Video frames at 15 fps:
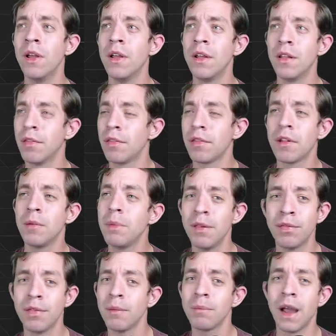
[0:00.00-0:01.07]
Is this going to be
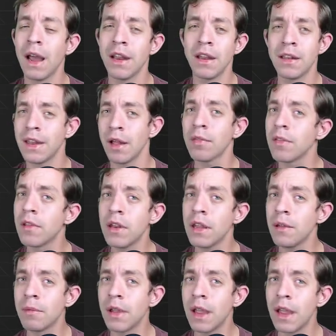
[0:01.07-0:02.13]
some kind of
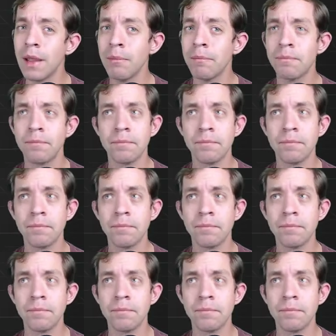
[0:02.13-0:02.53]
Destiny game?